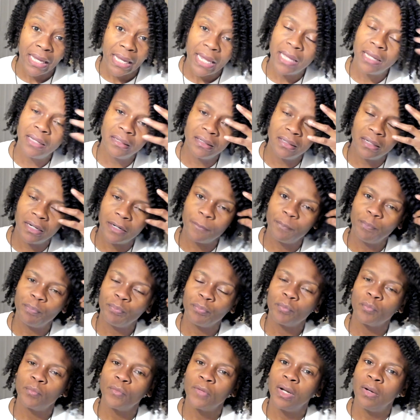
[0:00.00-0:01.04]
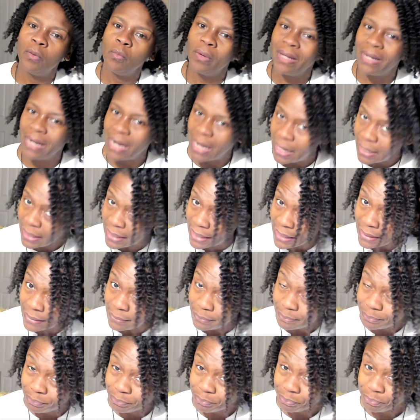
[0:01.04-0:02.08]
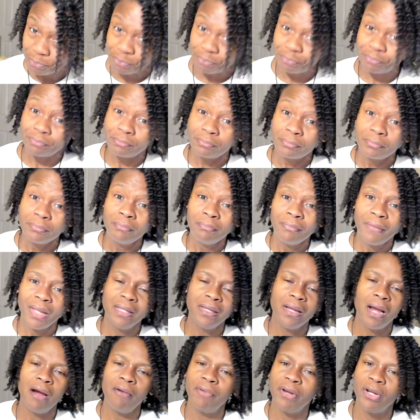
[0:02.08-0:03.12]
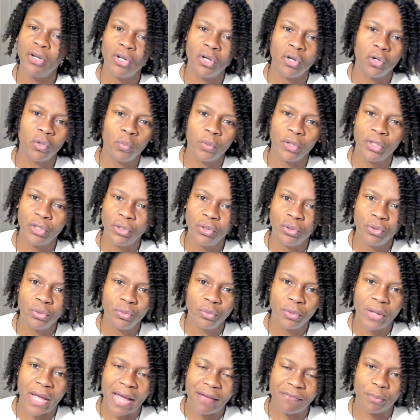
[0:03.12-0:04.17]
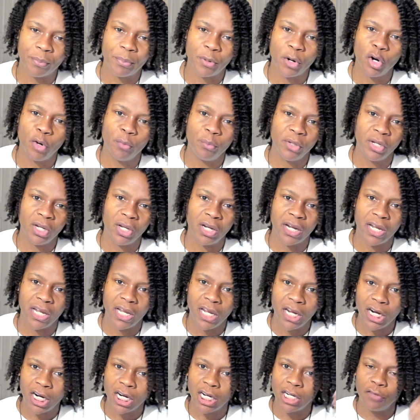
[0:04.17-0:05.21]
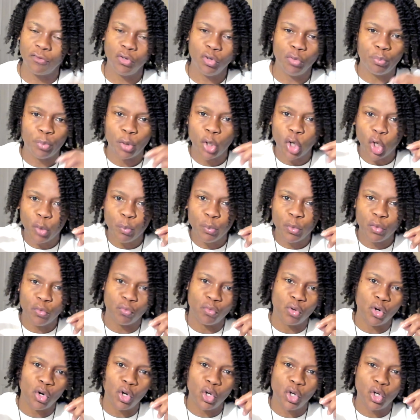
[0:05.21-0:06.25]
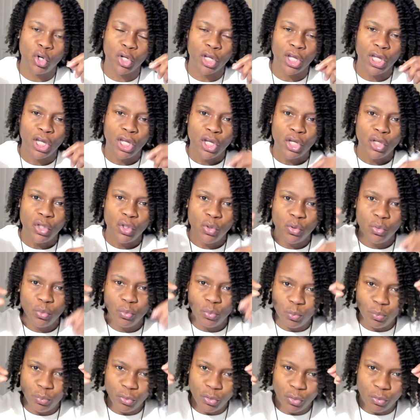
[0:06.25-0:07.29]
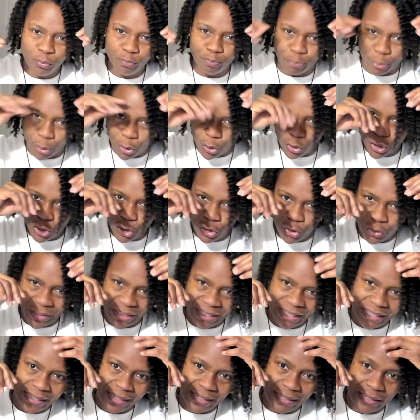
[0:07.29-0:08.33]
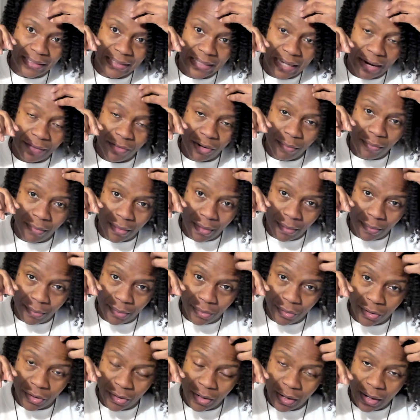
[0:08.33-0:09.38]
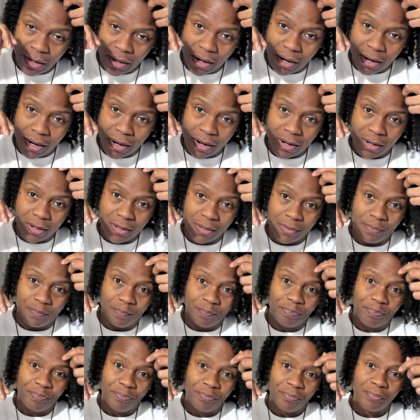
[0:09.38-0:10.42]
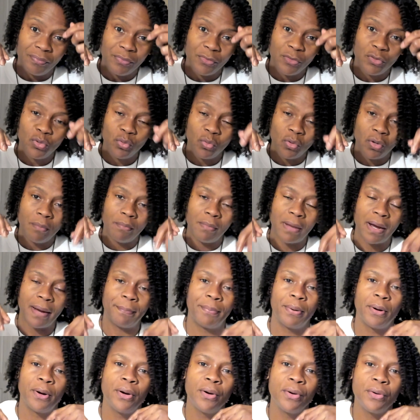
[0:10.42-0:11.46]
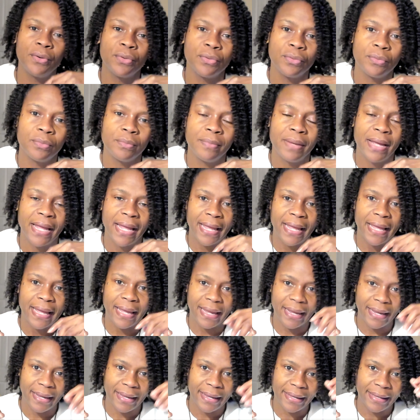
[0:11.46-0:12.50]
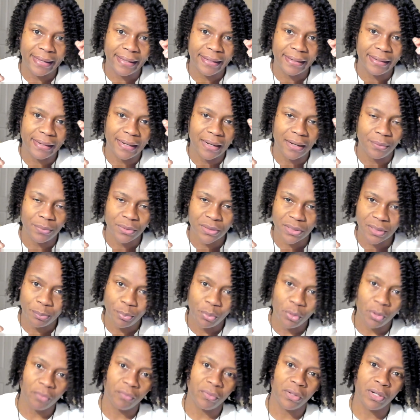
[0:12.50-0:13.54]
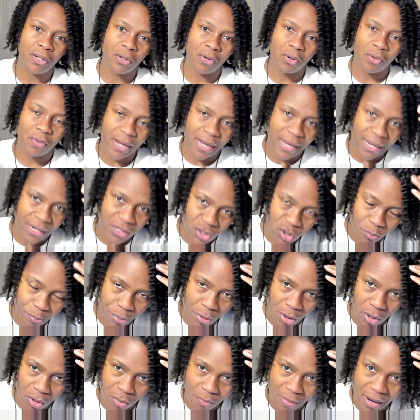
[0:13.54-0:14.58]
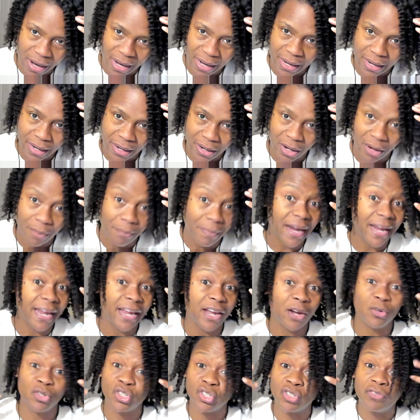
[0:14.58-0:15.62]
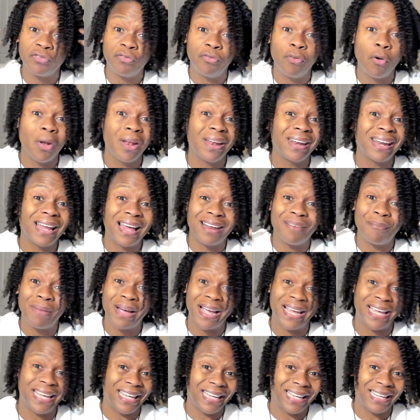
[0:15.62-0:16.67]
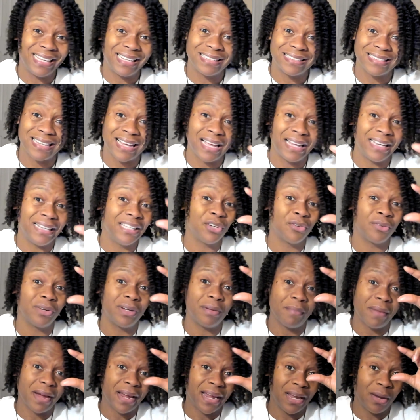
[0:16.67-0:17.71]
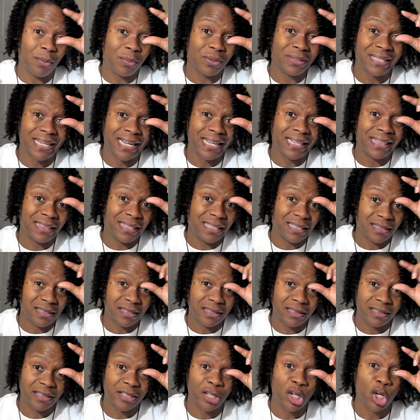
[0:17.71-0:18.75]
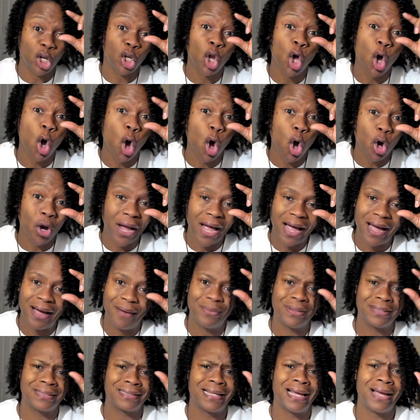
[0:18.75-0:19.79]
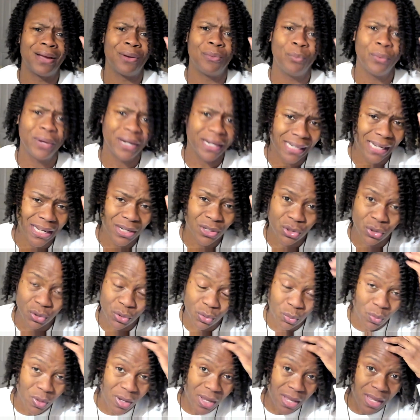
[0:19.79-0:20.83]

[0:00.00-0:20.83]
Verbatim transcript: And look, when I, you already know when you have a perm in your hair and if you perm it wrong, you, you burning your ends. I remember um, doing my perm and I was in Puerto Rico and I actually permed my hair and my hair was just falling out of my hands. I literally, my hair was like this long. I was like, what did I do?